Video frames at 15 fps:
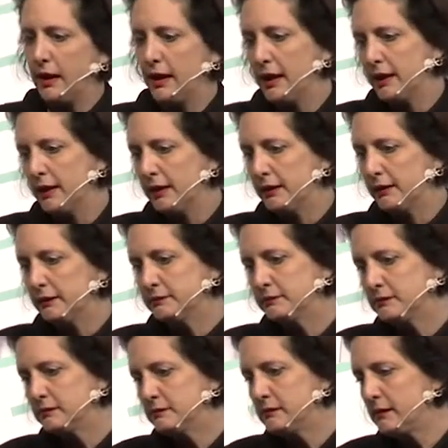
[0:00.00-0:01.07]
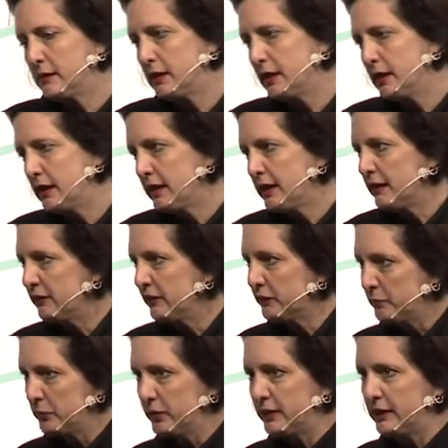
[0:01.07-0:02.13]
And
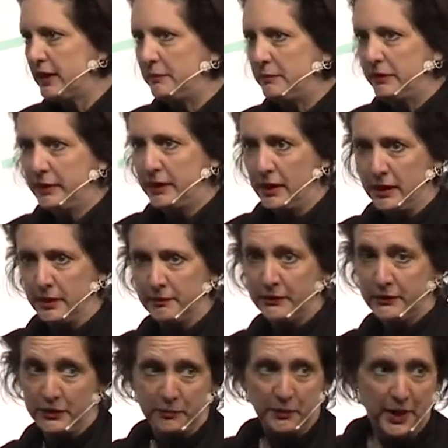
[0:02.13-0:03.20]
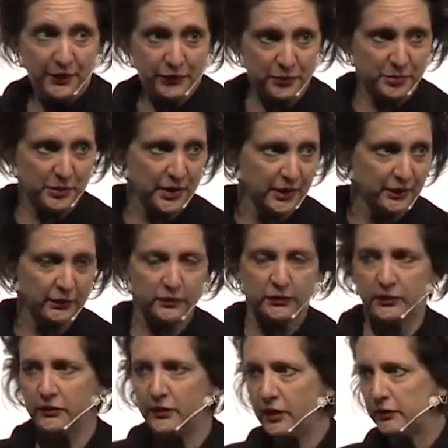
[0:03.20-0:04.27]
this book had become, to my surprise,
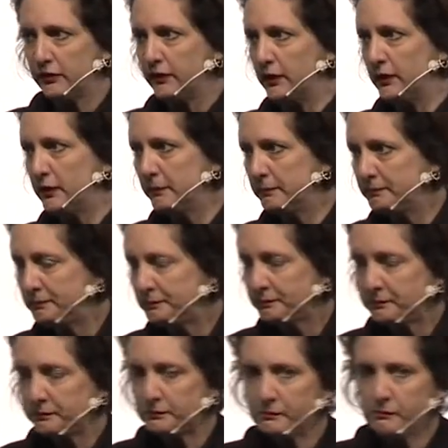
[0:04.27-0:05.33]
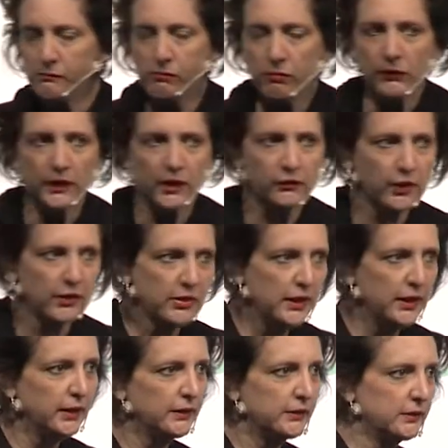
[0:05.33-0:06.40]
successful. Because I
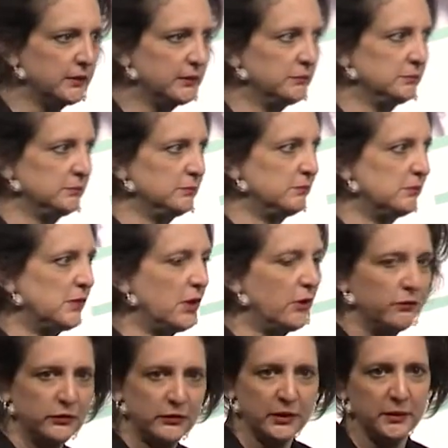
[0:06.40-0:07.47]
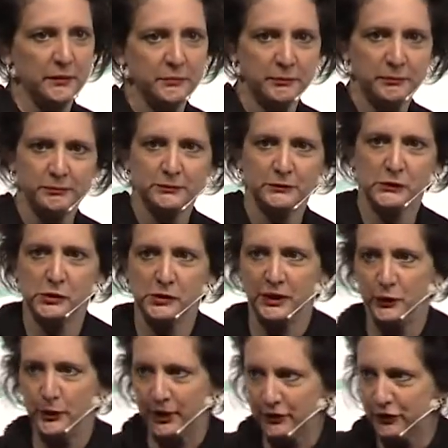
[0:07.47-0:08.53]
think all of a sudden
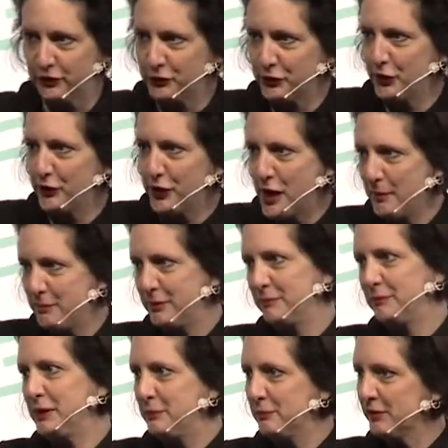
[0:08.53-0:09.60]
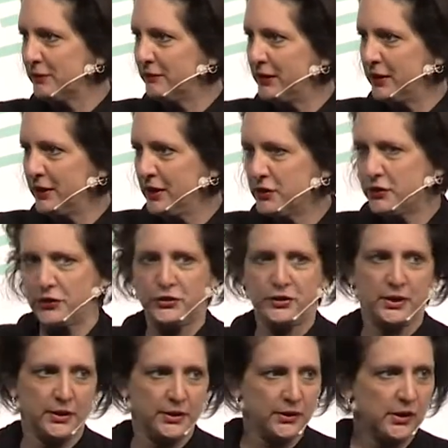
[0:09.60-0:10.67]
UX is growing up and people are very
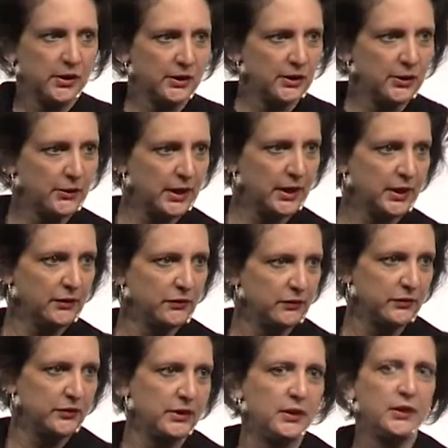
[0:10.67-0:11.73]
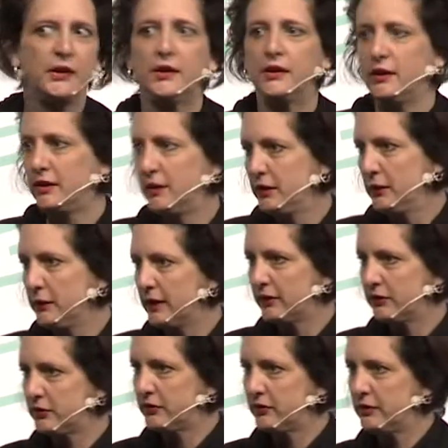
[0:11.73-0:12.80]
interested in the ROI of
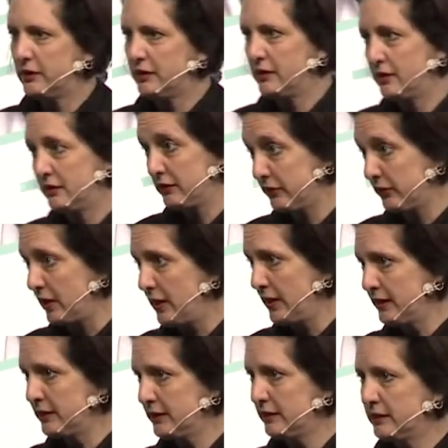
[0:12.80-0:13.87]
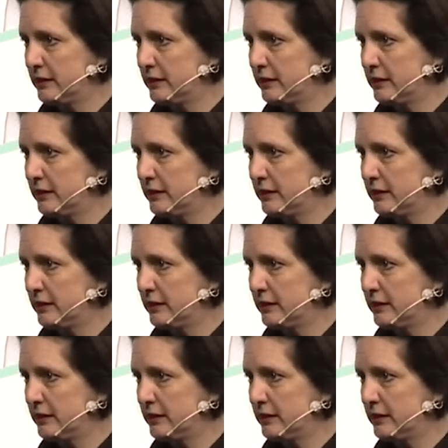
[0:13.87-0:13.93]
UX design.